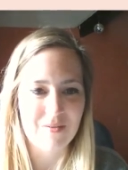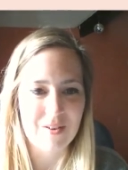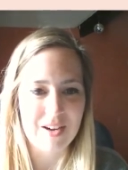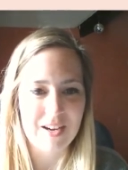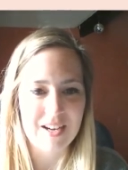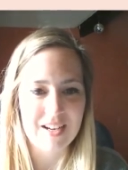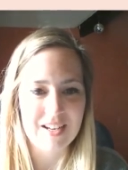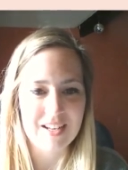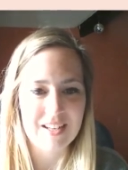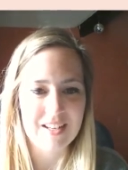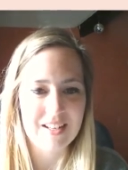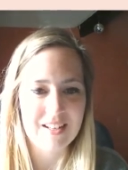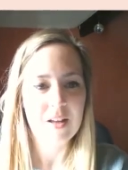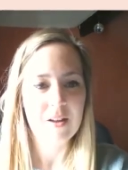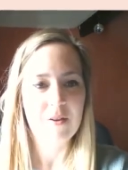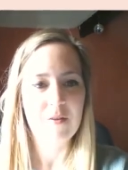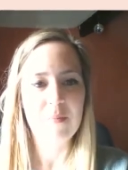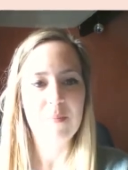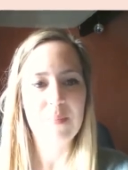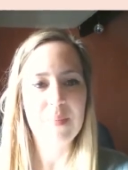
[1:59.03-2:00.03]
work.
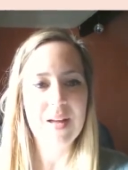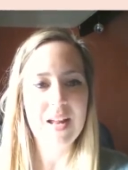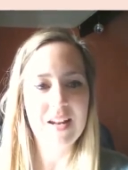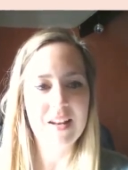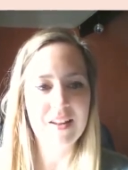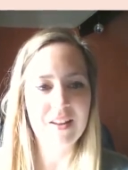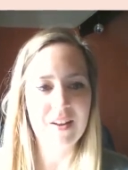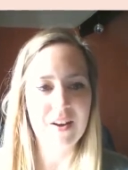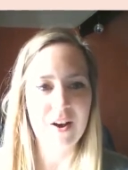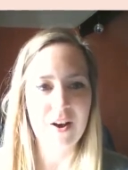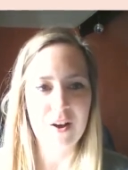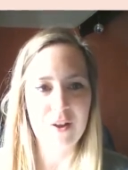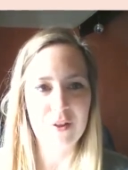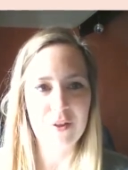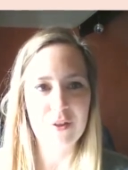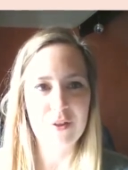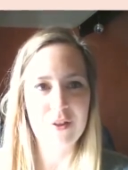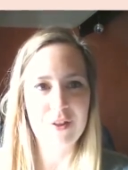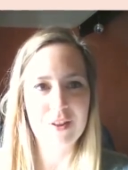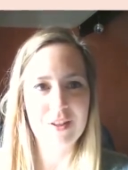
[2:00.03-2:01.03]
Bella
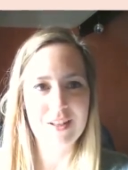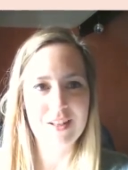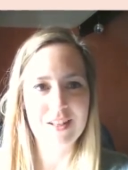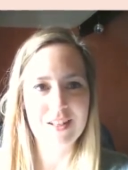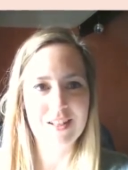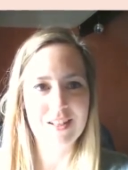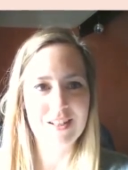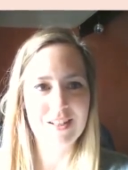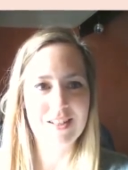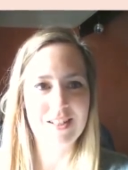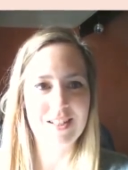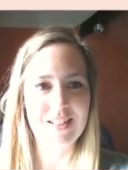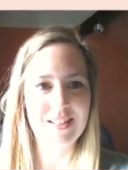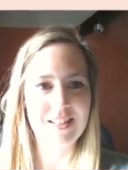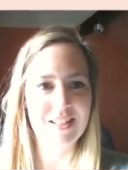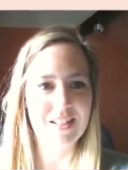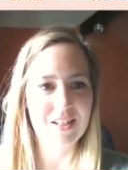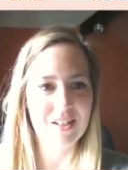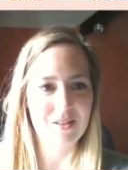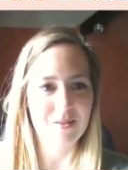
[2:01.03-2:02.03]
Goth. She's
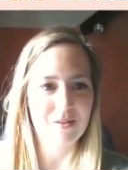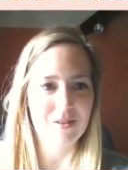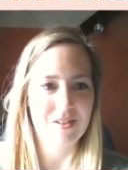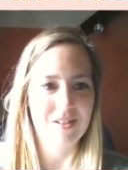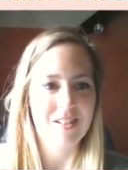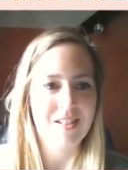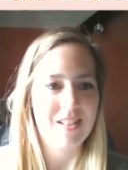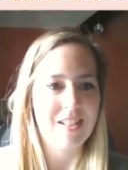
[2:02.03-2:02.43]
a good one to